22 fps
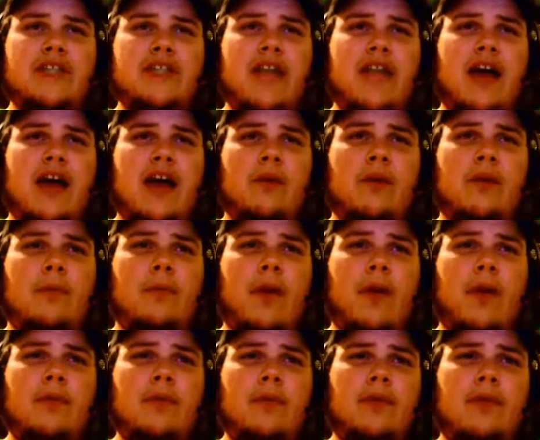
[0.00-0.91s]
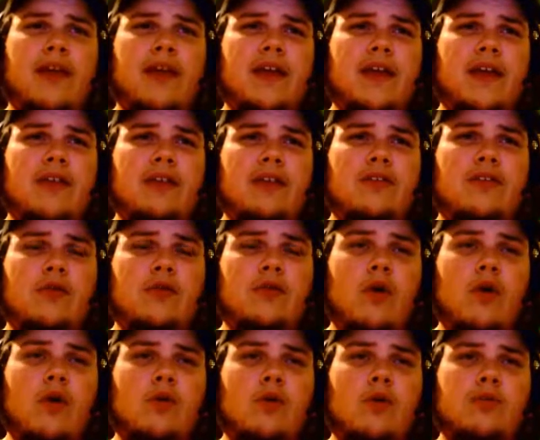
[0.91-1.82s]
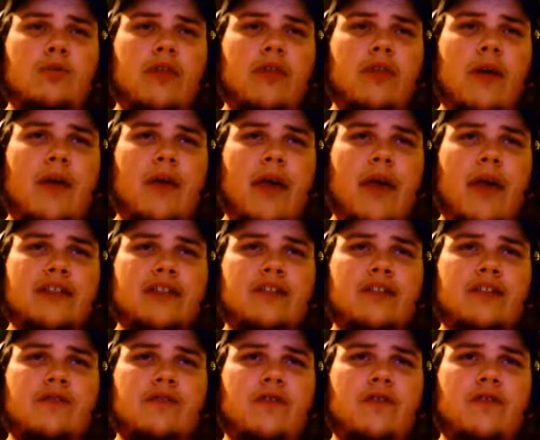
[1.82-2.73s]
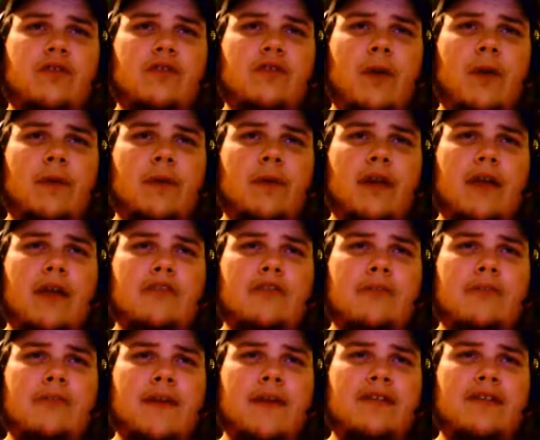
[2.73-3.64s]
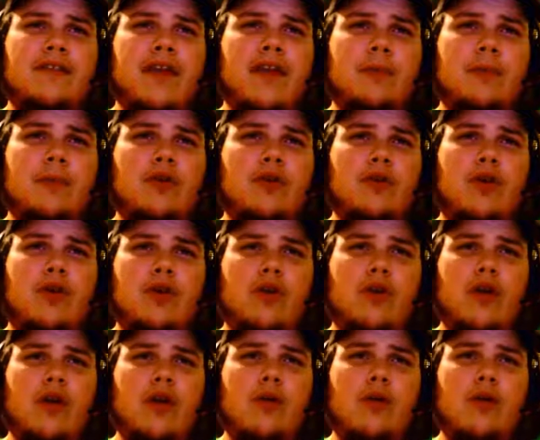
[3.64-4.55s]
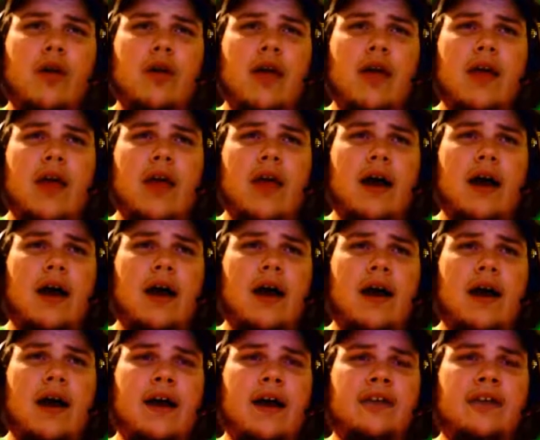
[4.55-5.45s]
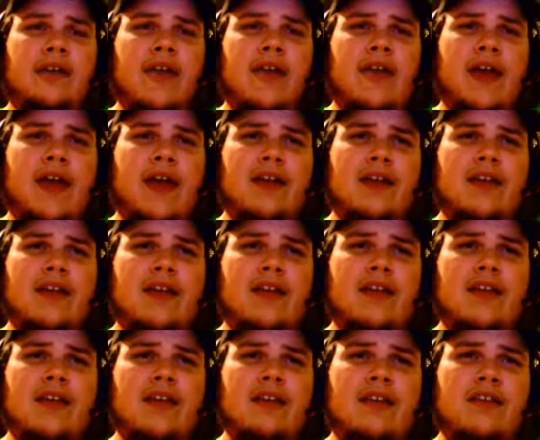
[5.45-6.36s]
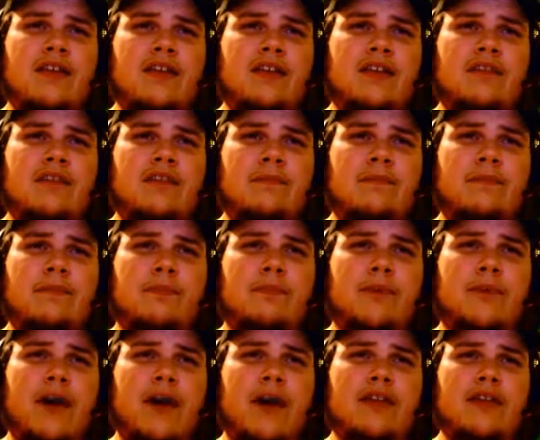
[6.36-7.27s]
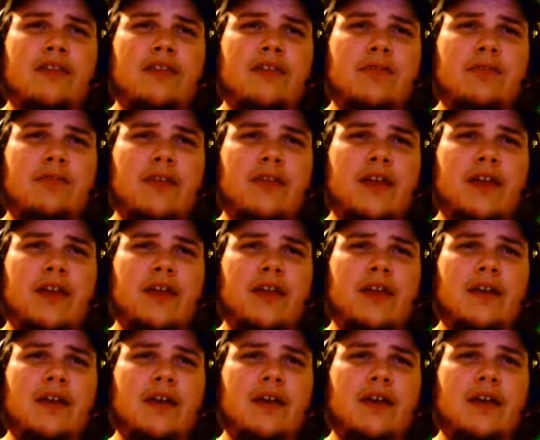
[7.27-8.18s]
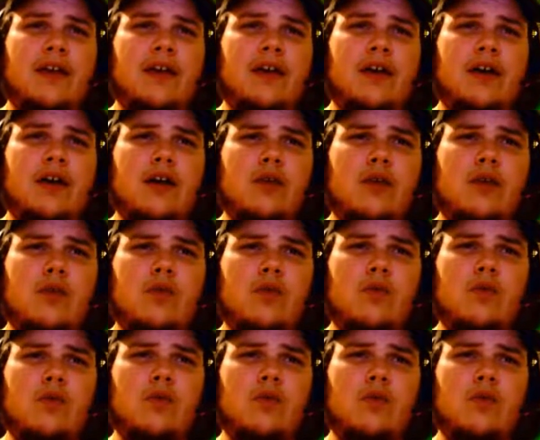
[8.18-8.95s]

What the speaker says: out probably into... Oh, they were actually going for Swampert. I was expecting Tapu Koko. That is possibly... Oh...